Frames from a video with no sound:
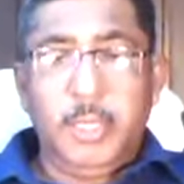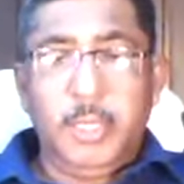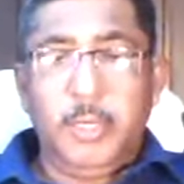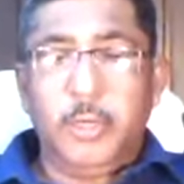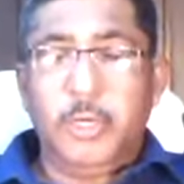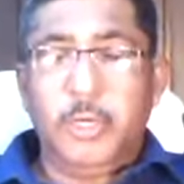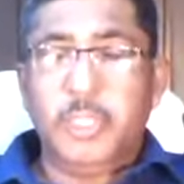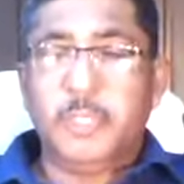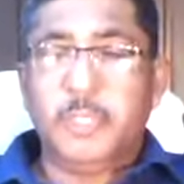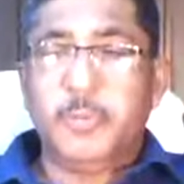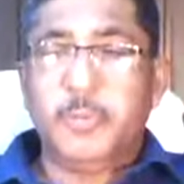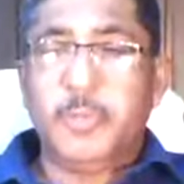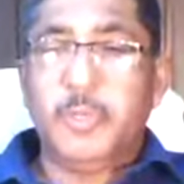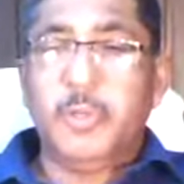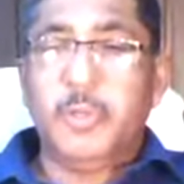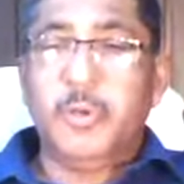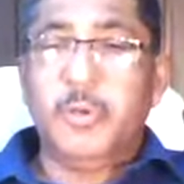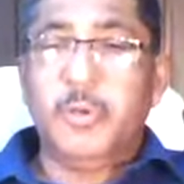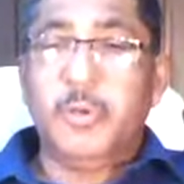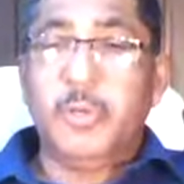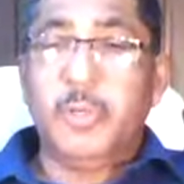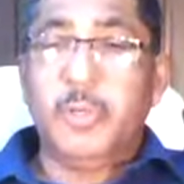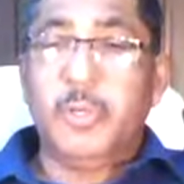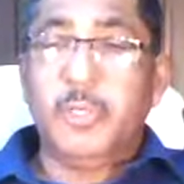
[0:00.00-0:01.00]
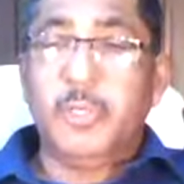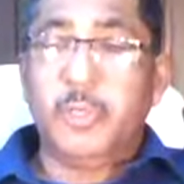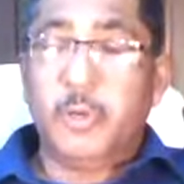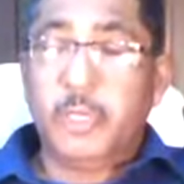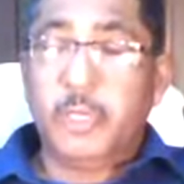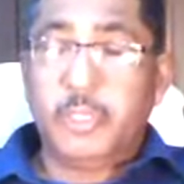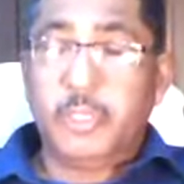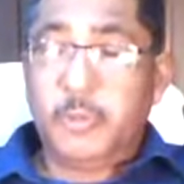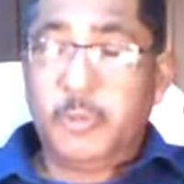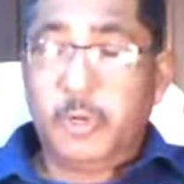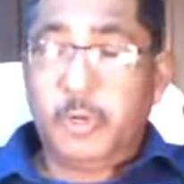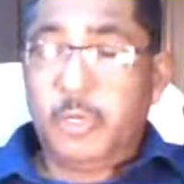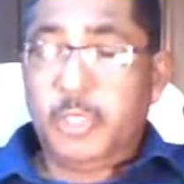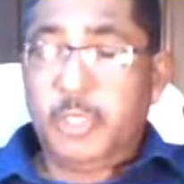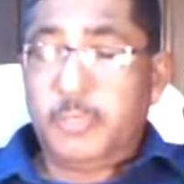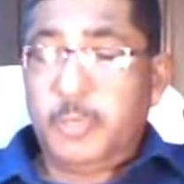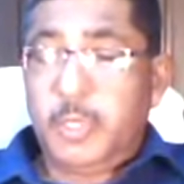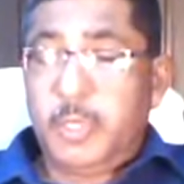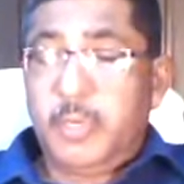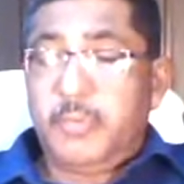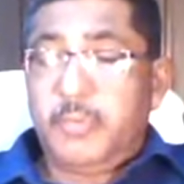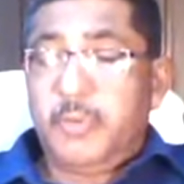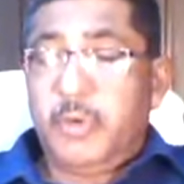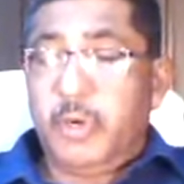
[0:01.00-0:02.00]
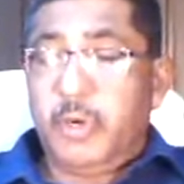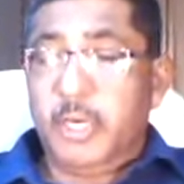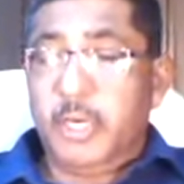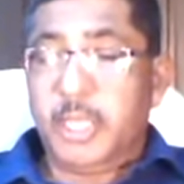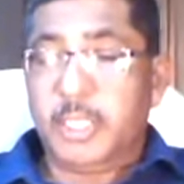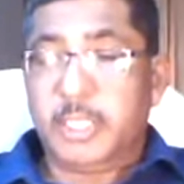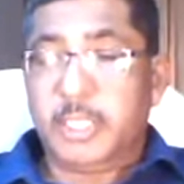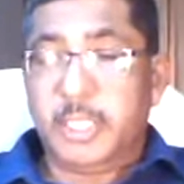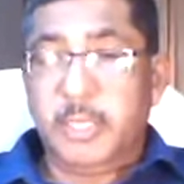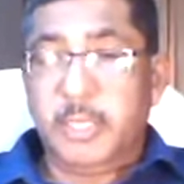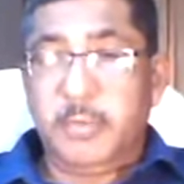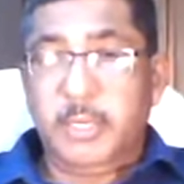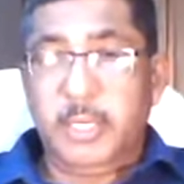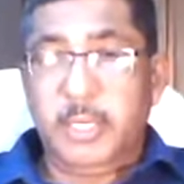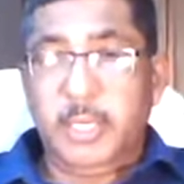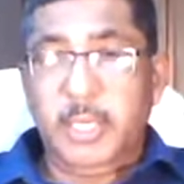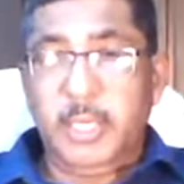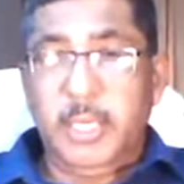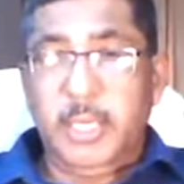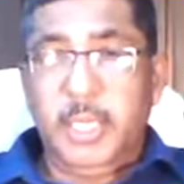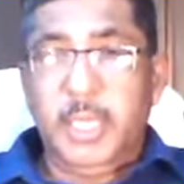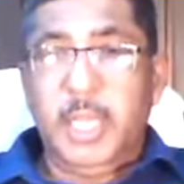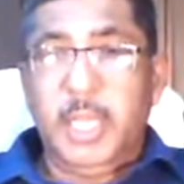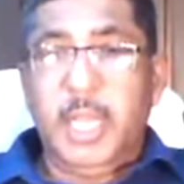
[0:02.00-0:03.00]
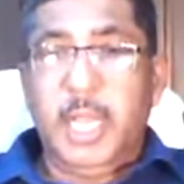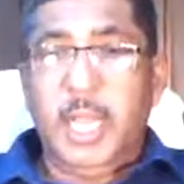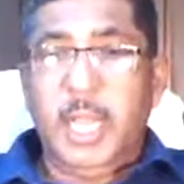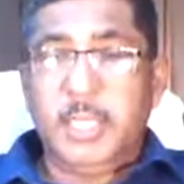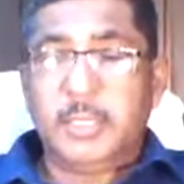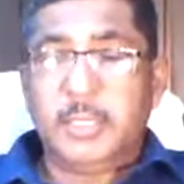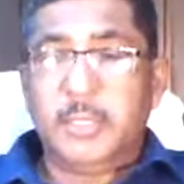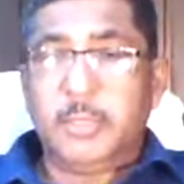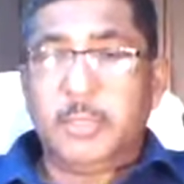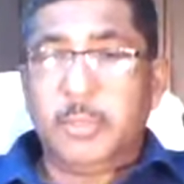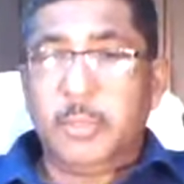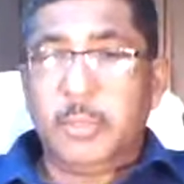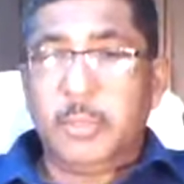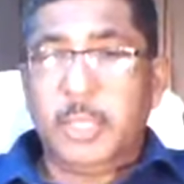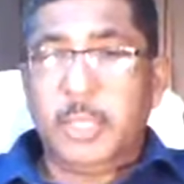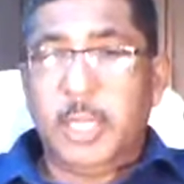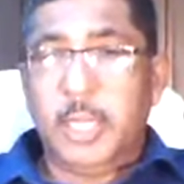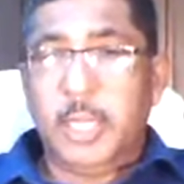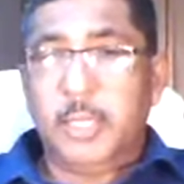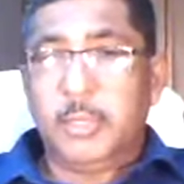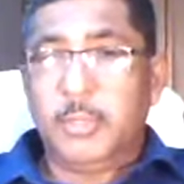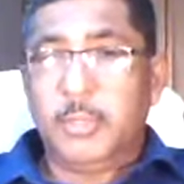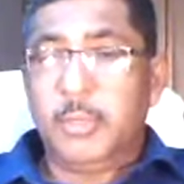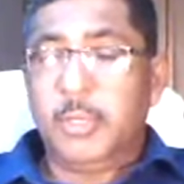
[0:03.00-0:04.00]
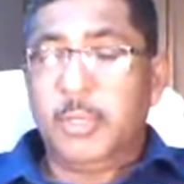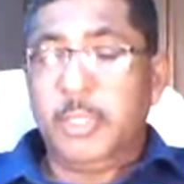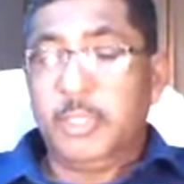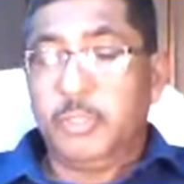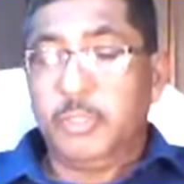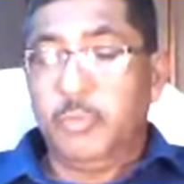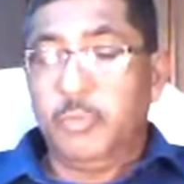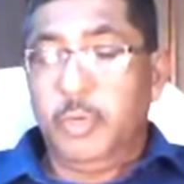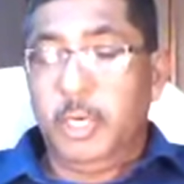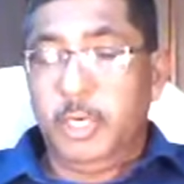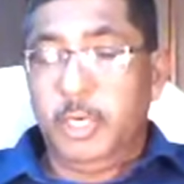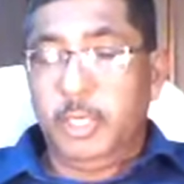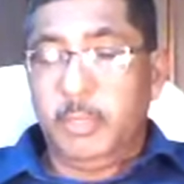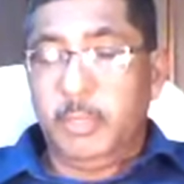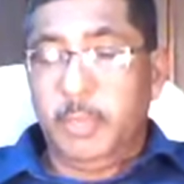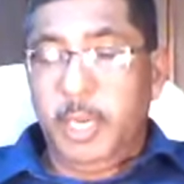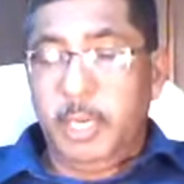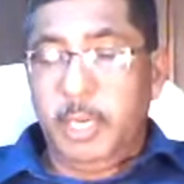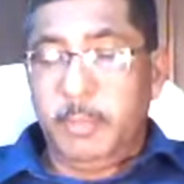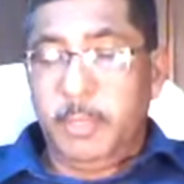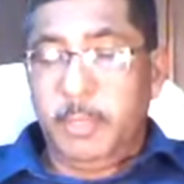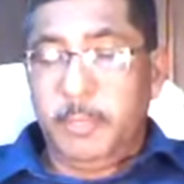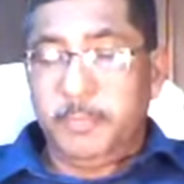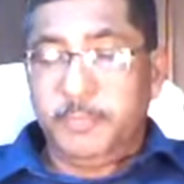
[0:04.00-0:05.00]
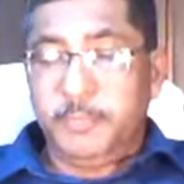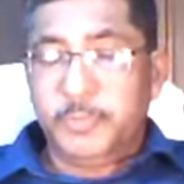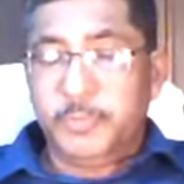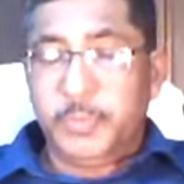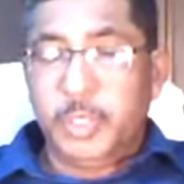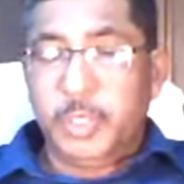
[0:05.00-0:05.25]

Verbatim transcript: The Holy Spirit, of, the Holy Spirit of God has given us through the through His Word in the Bible.